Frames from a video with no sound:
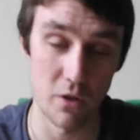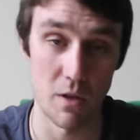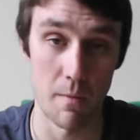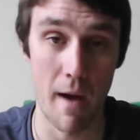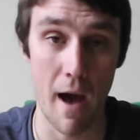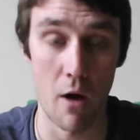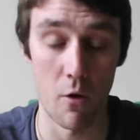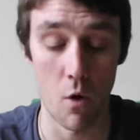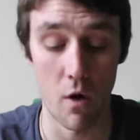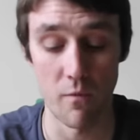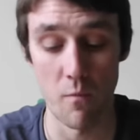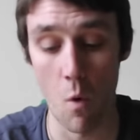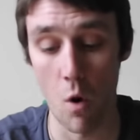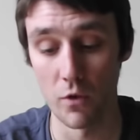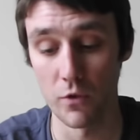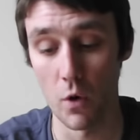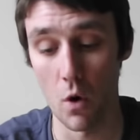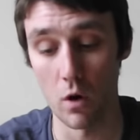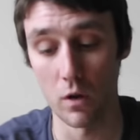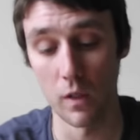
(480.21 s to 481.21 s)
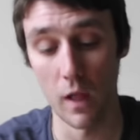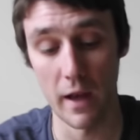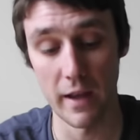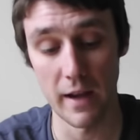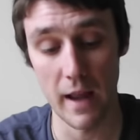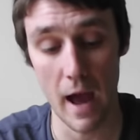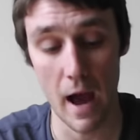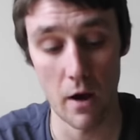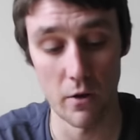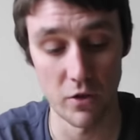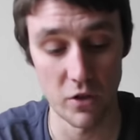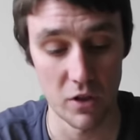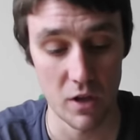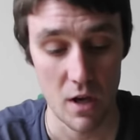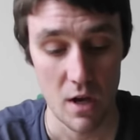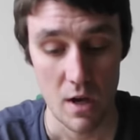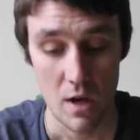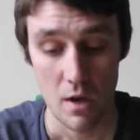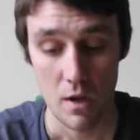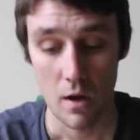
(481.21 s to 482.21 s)
I'm out off Montauk Lighthouse,
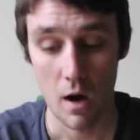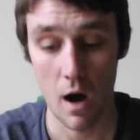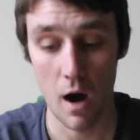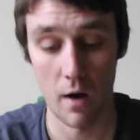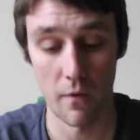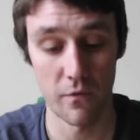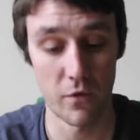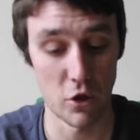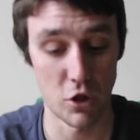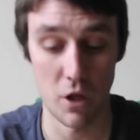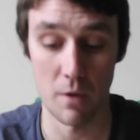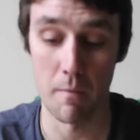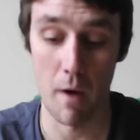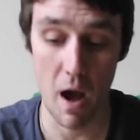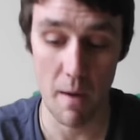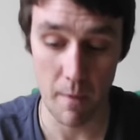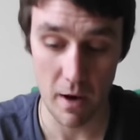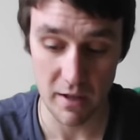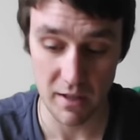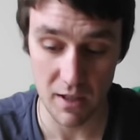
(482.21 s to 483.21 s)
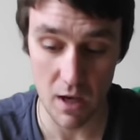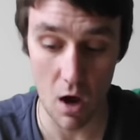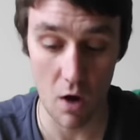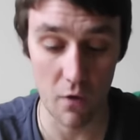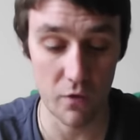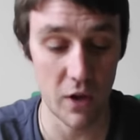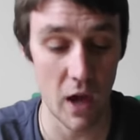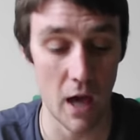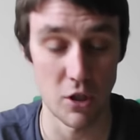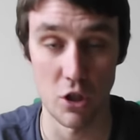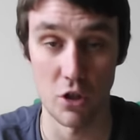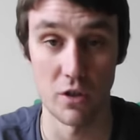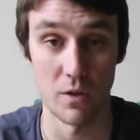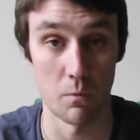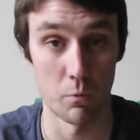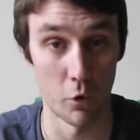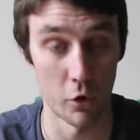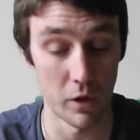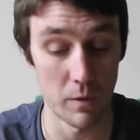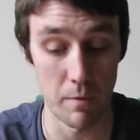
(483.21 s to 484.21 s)
fishing by myself, catching
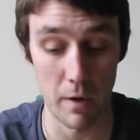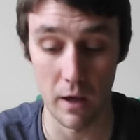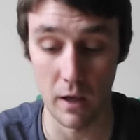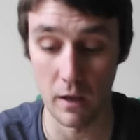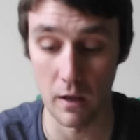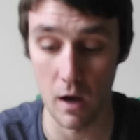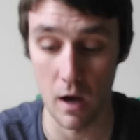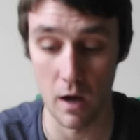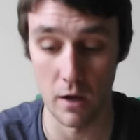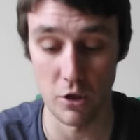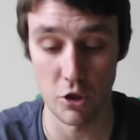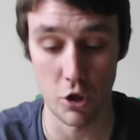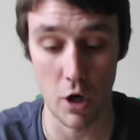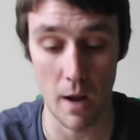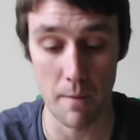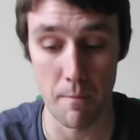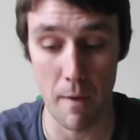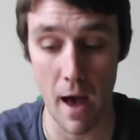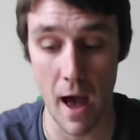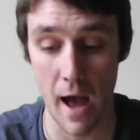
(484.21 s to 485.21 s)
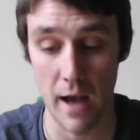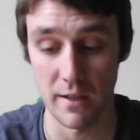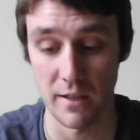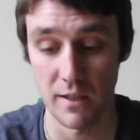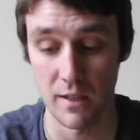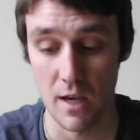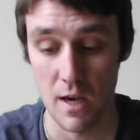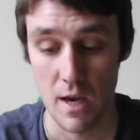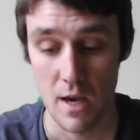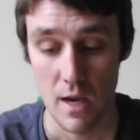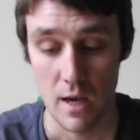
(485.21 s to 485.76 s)
some really big striped bass